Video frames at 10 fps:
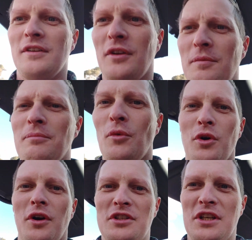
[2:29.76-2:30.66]
you've got to
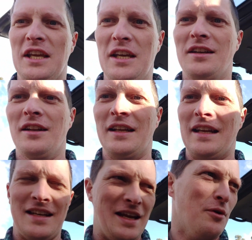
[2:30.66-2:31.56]
organise your kid and then
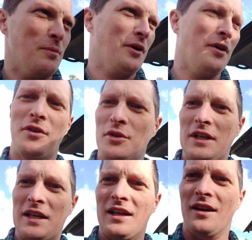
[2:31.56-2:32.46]
get your helmet on and
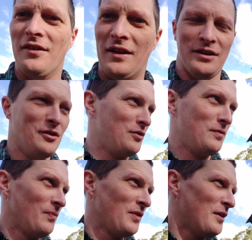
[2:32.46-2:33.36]
your gear and then
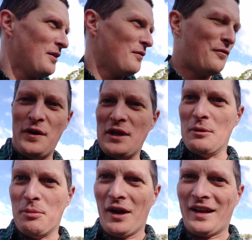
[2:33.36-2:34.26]
feed
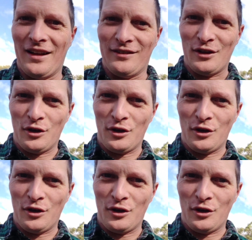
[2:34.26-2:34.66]
the bike out so